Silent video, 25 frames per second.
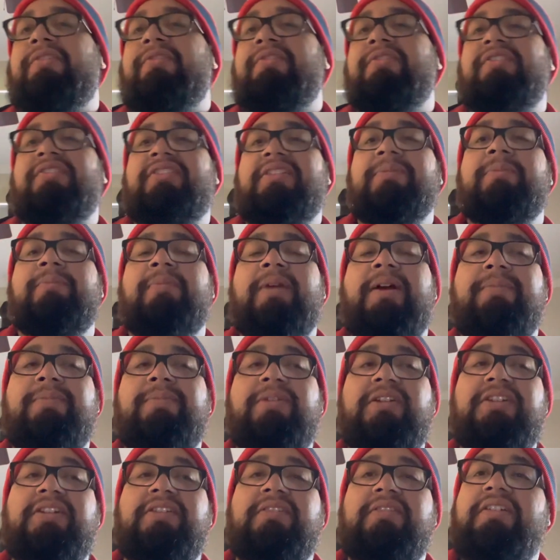in the team, in my
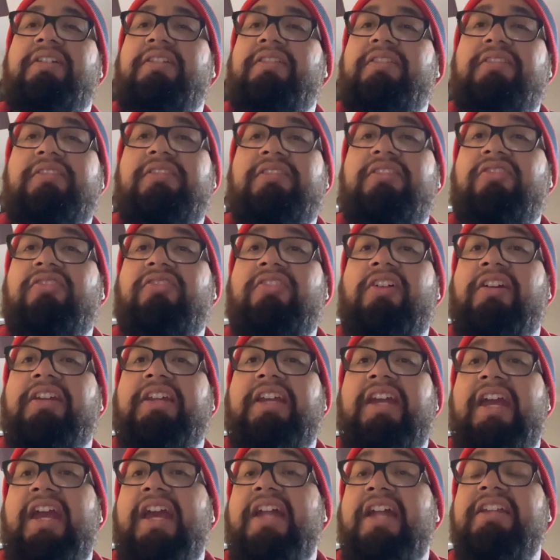opinion. Does not
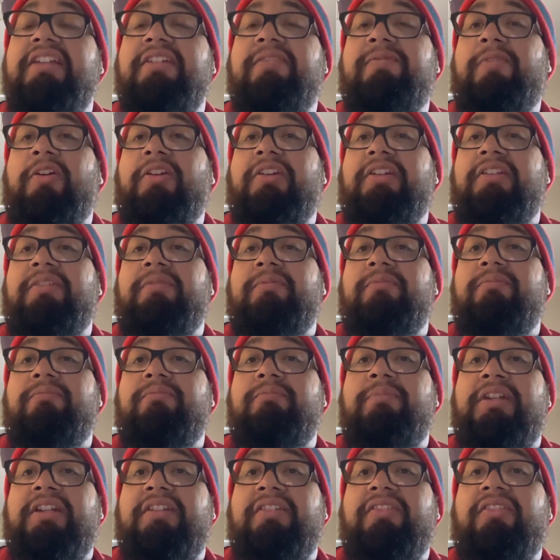get any fucking
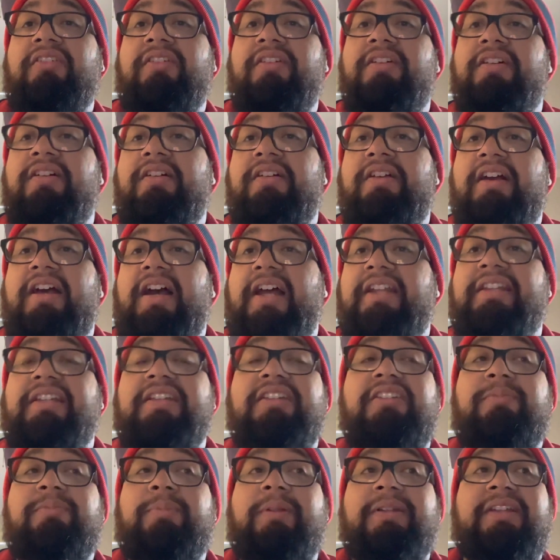minutes. I think
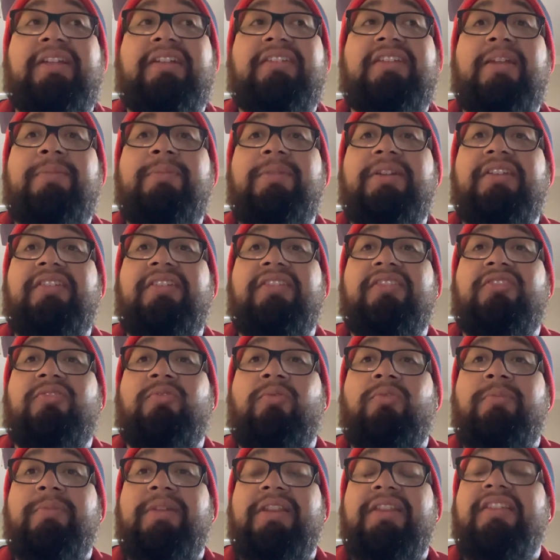he's played like 10 minutes this
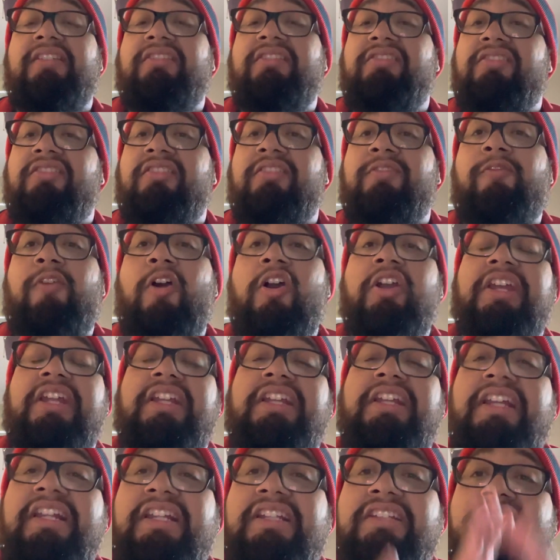tournament. This is
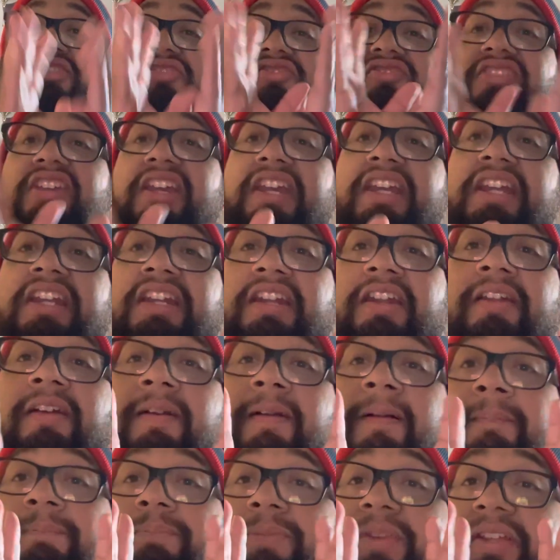fucking insane.
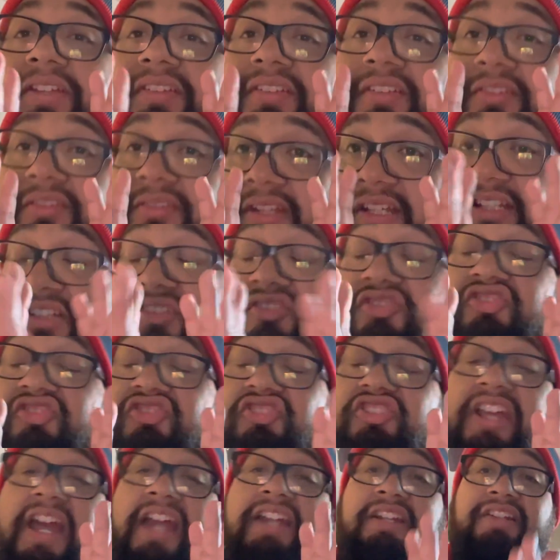This is
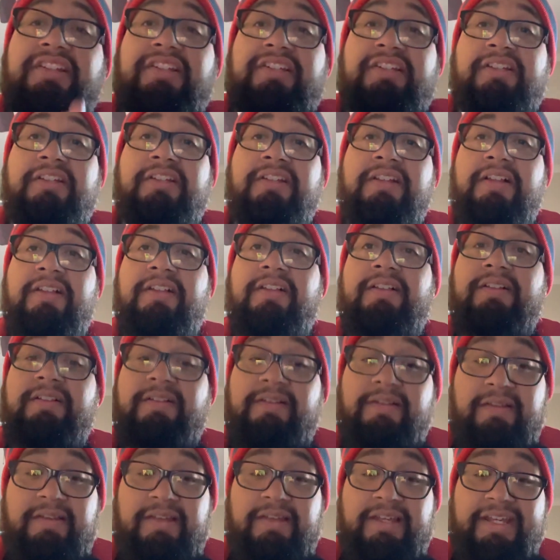insanity.
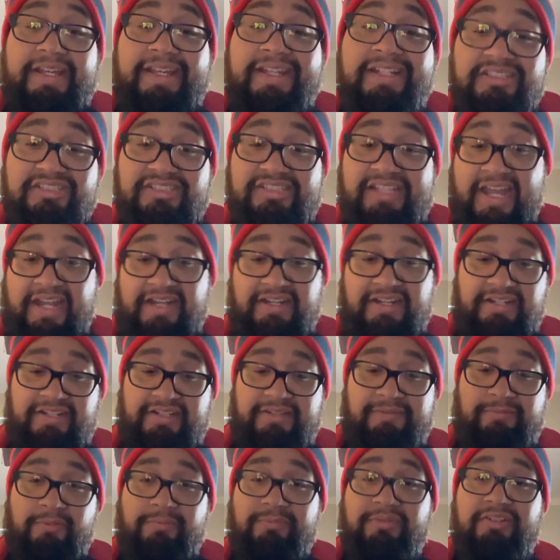Insanity
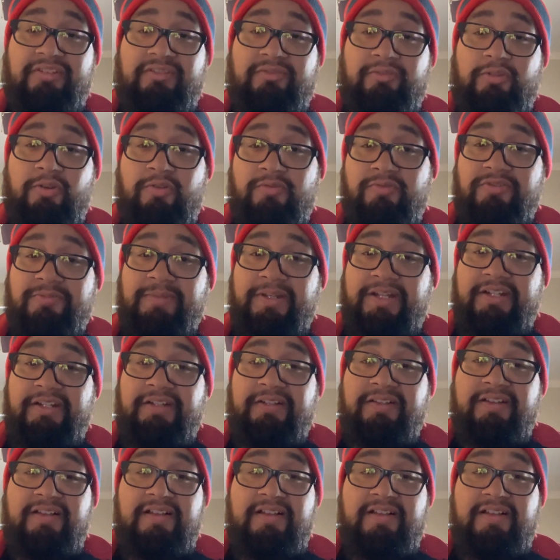from this coach, man.